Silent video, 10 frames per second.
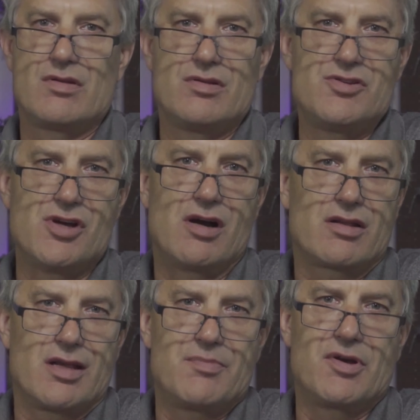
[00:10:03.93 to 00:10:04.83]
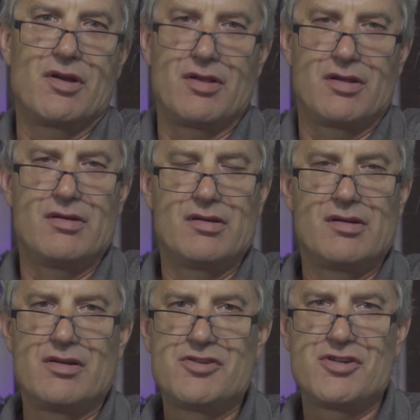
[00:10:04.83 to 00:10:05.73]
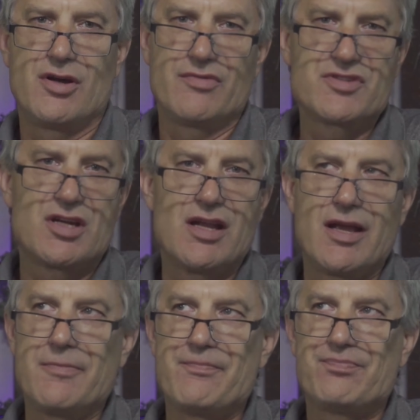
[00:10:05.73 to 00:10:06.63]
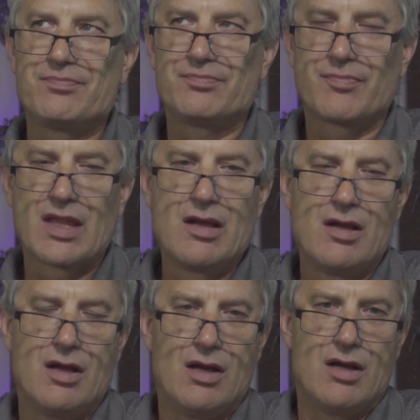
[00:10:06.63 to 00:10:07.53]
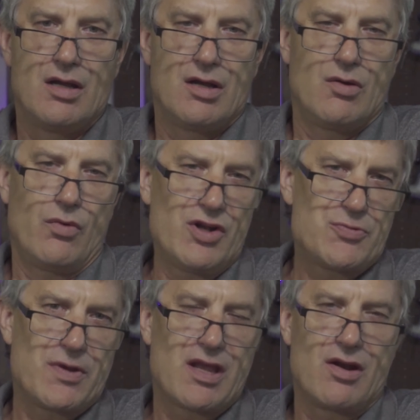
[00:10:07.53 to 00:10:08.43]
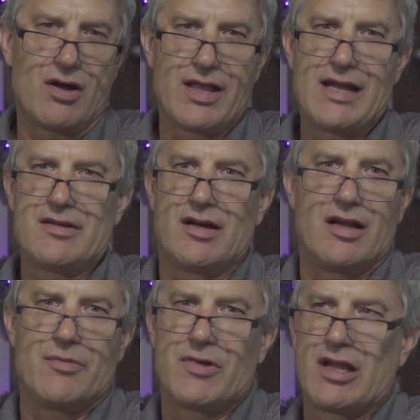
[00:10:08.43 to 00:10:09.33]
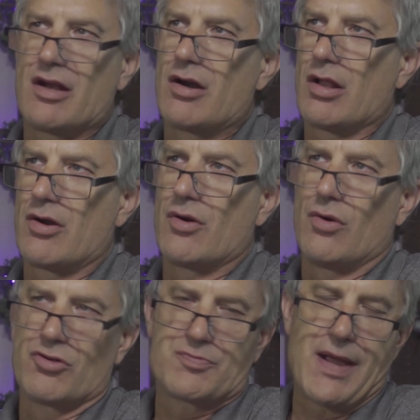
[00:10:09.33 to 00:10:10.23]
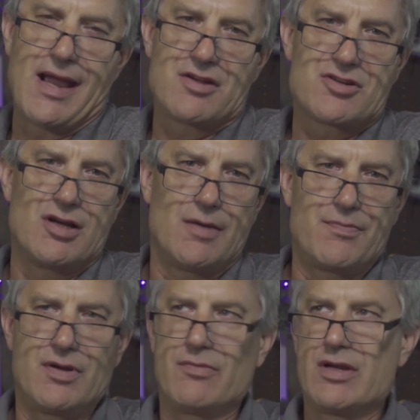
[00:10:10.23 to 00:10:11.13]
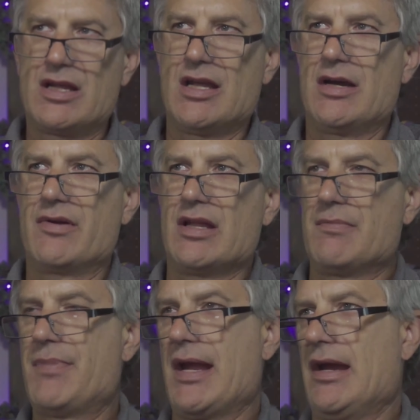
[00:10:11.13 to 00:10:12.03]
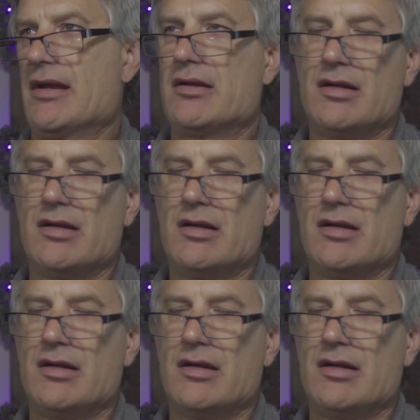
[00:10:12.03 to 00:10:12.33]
junk they put on the shelves today. Once we get all that done and we get all our holes patched up and we get everything painted,